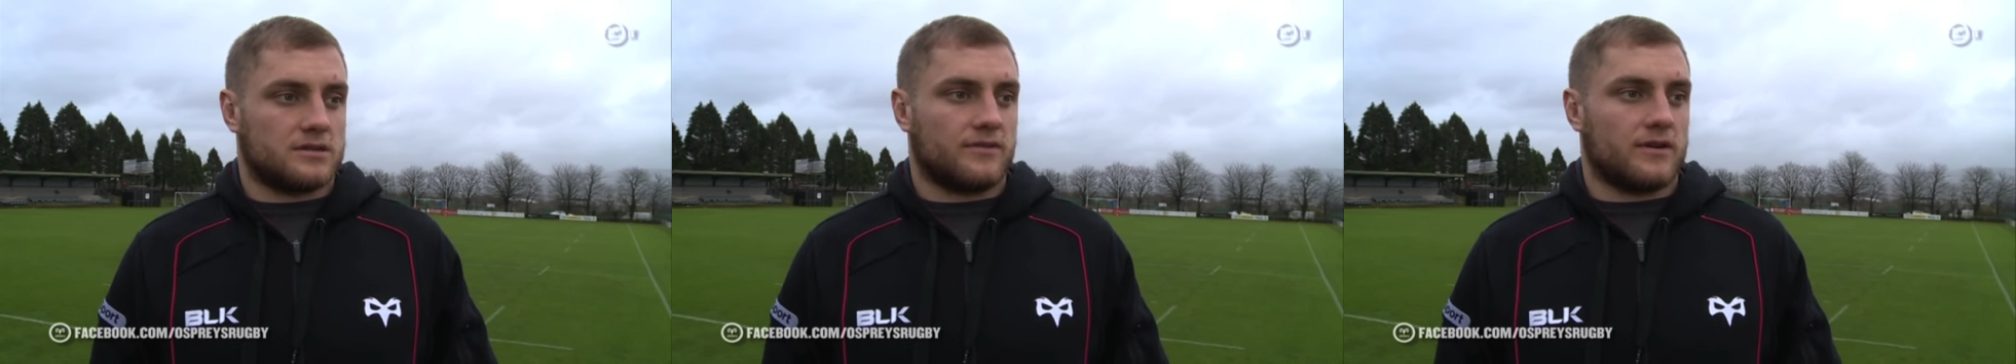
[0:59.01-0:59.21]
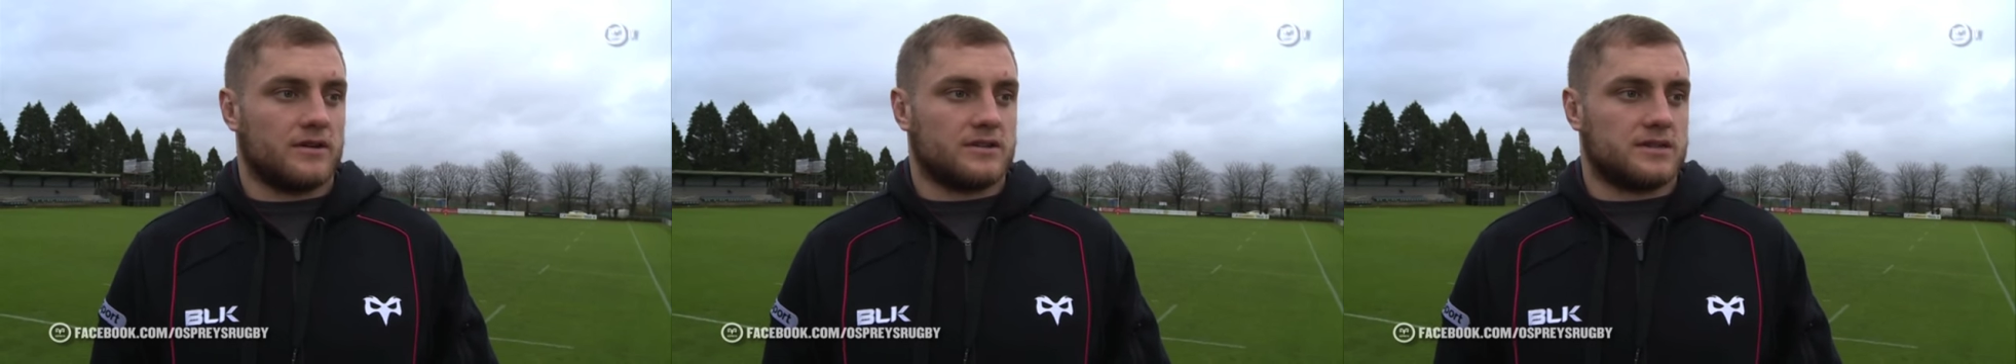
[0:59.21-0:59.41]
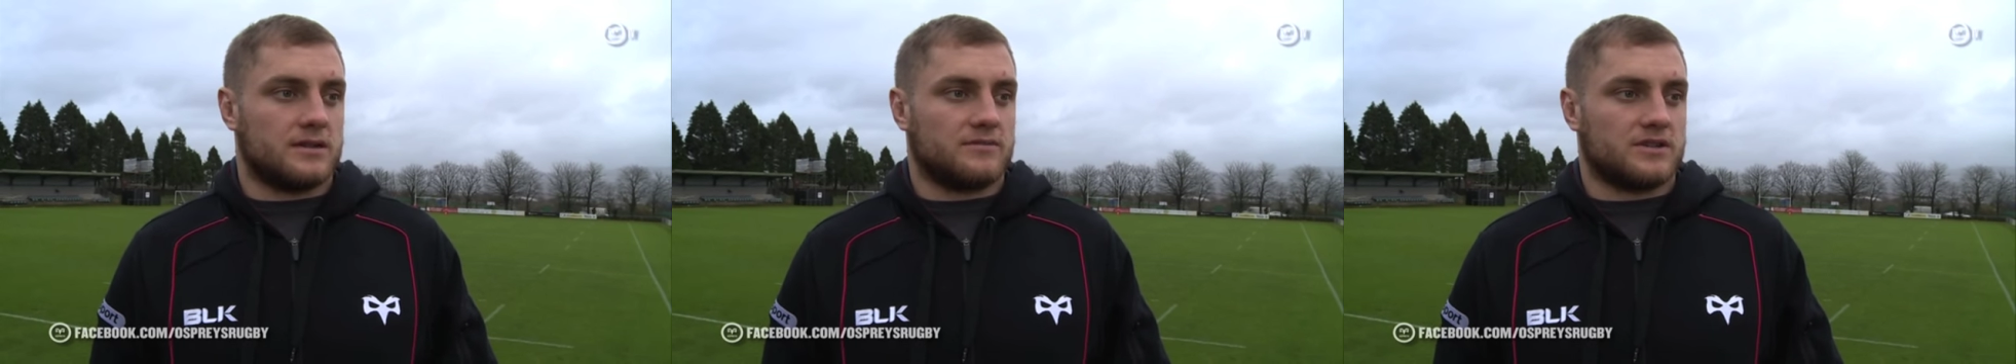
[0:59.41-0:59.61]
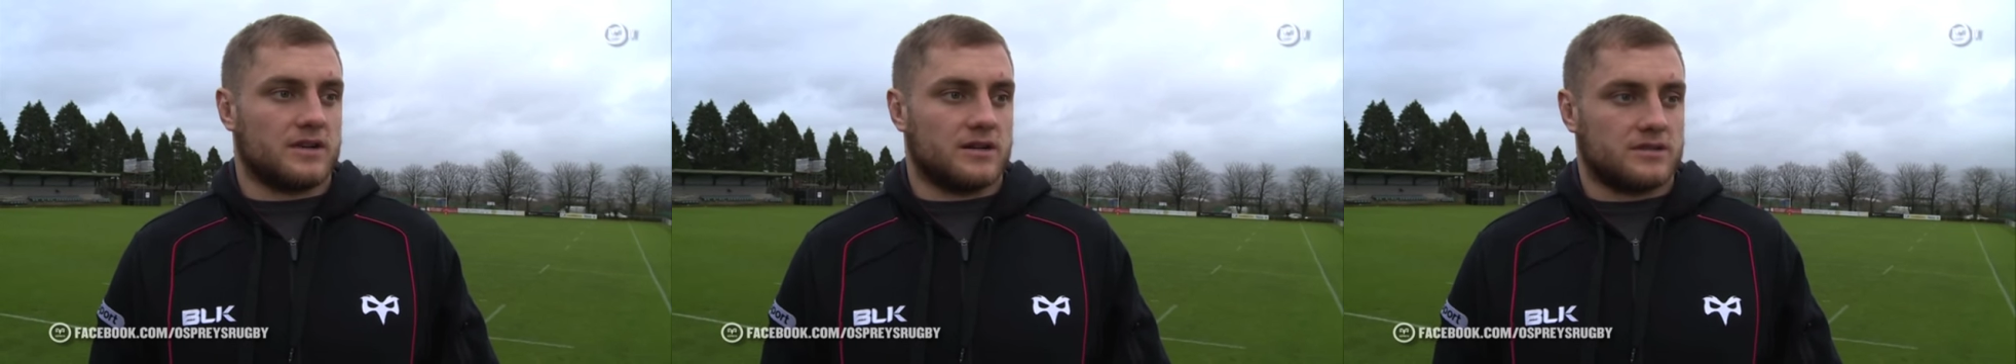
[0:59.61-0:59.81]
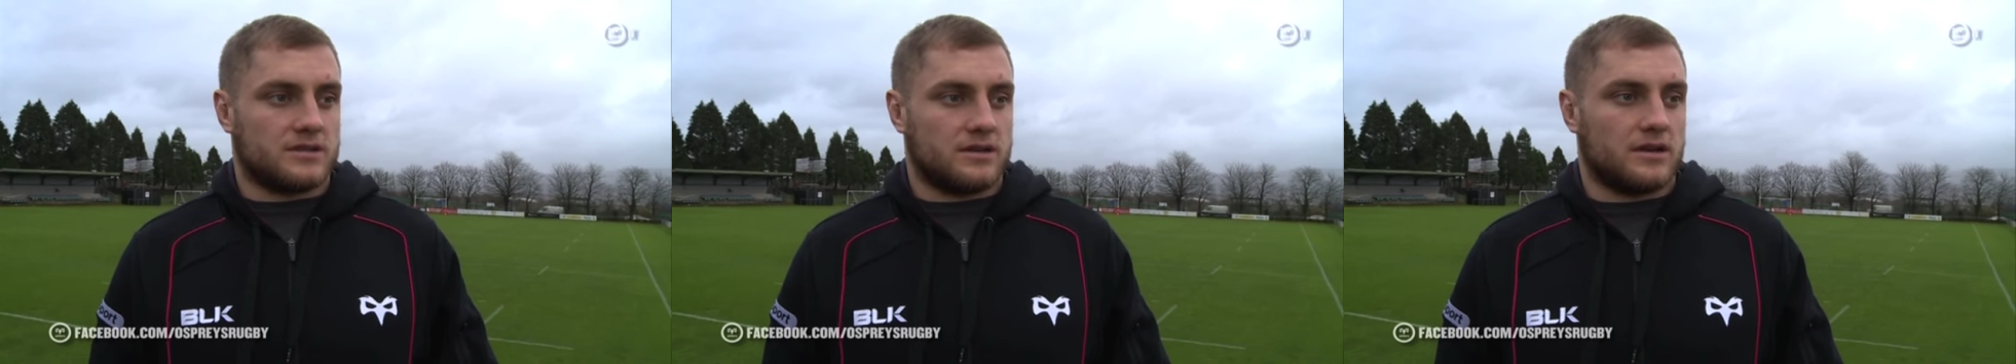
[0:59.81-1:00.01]
it's a very slim
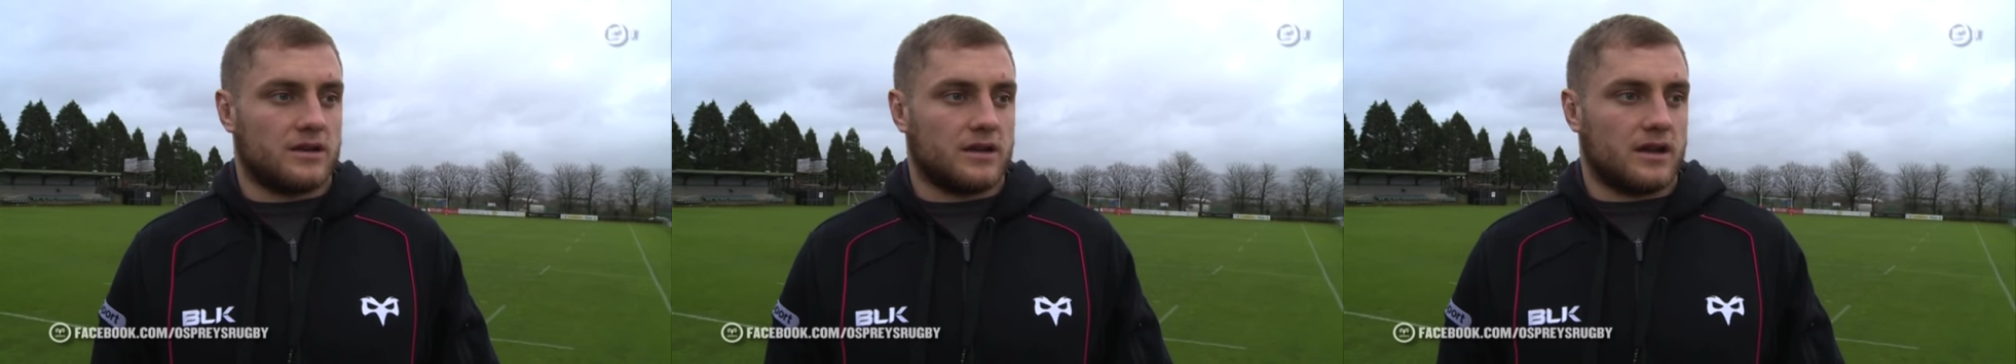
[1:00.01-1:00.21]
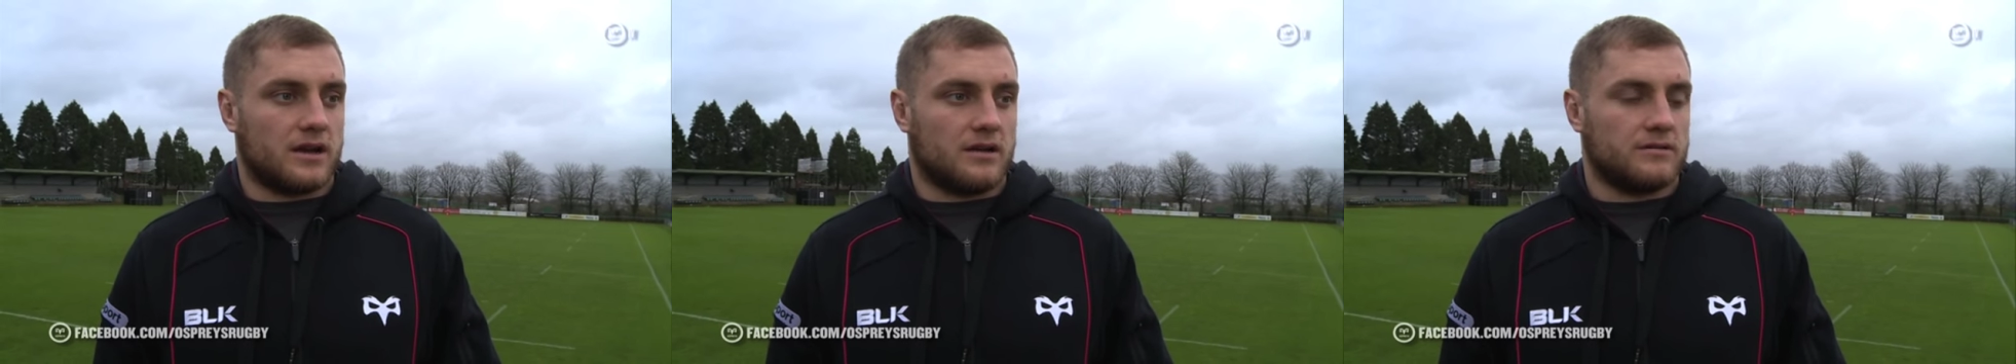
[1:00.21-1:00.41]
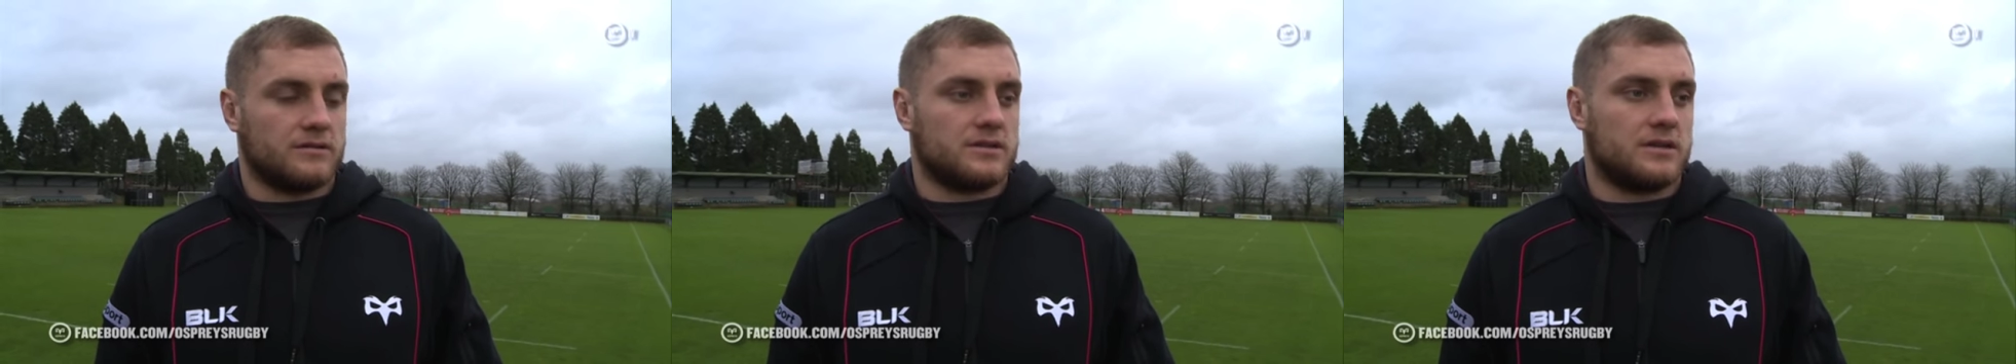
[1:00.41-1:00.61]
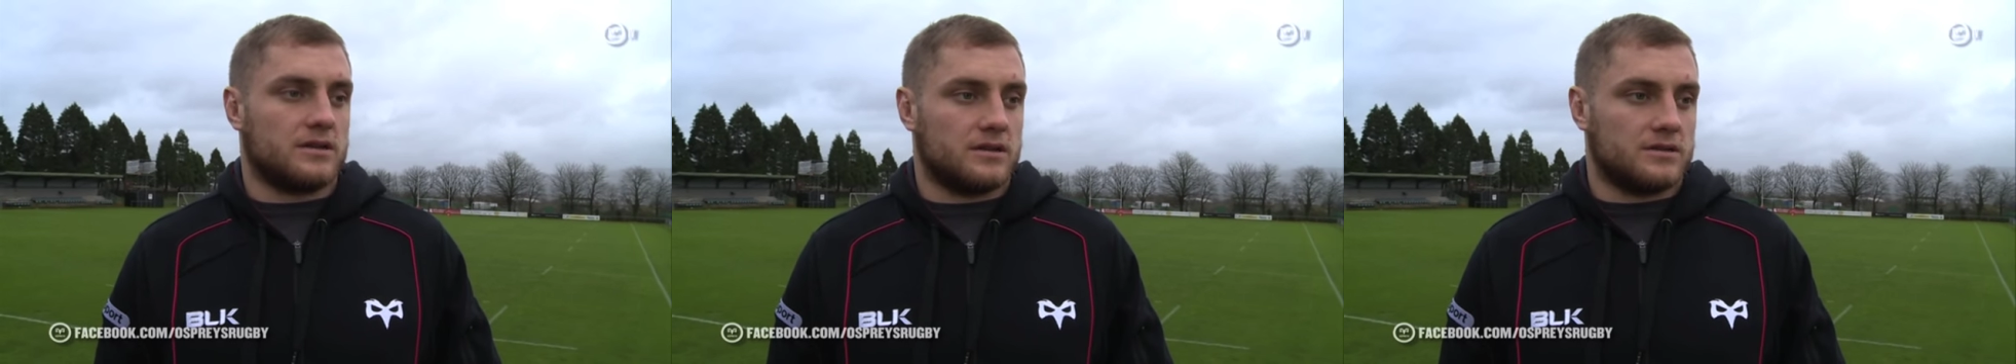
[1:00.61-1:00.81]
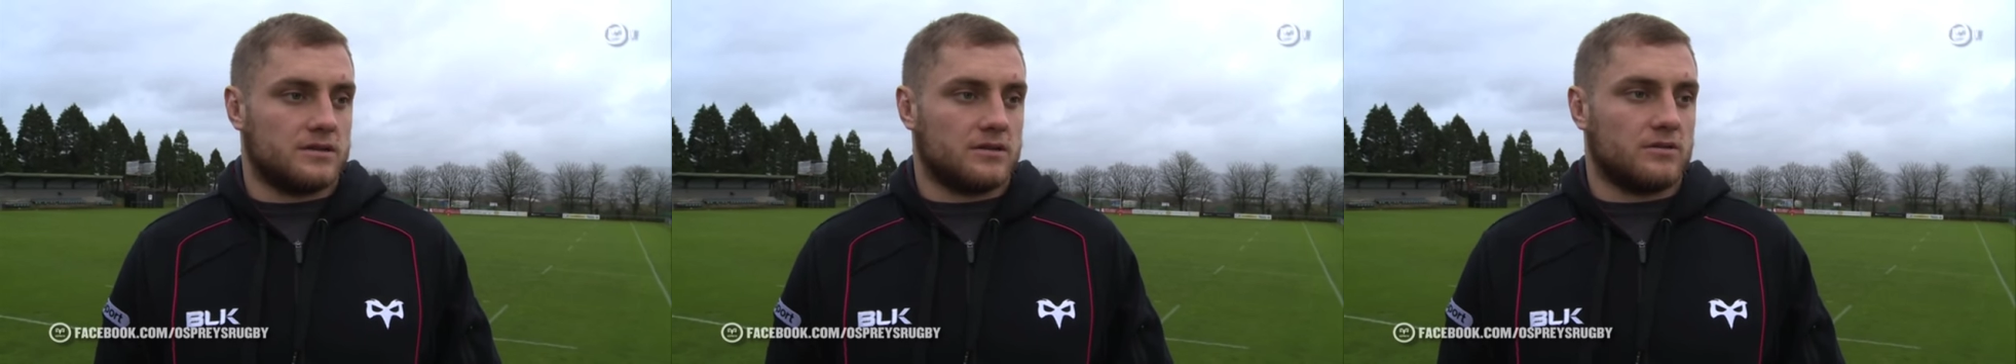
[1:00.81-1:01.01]
chance that you're going to get out into
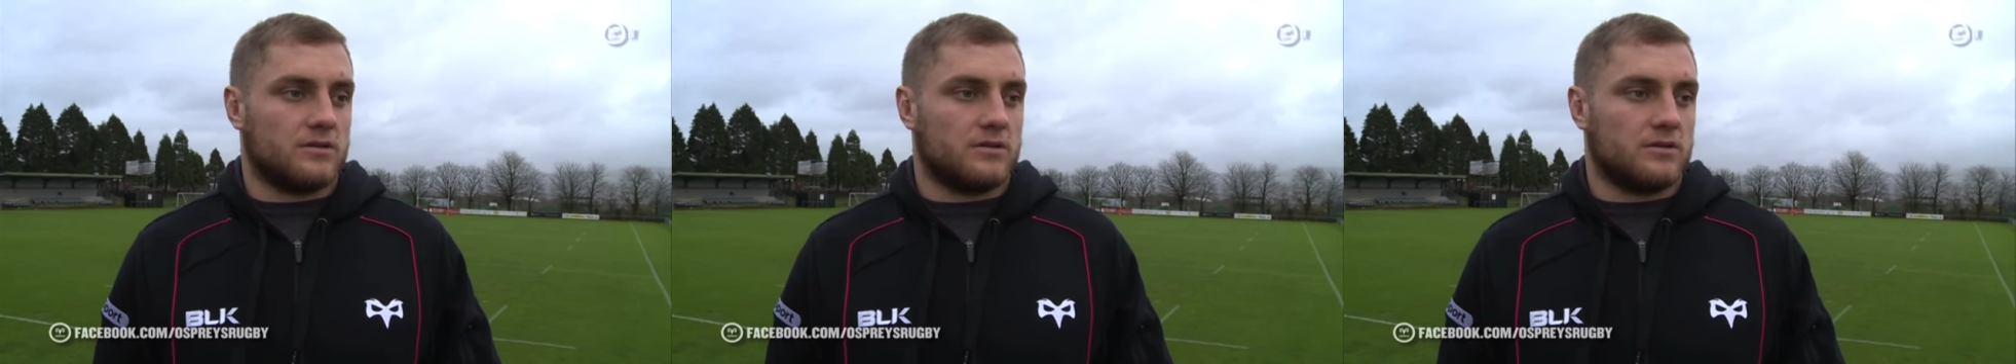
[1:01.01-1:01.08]
the, to the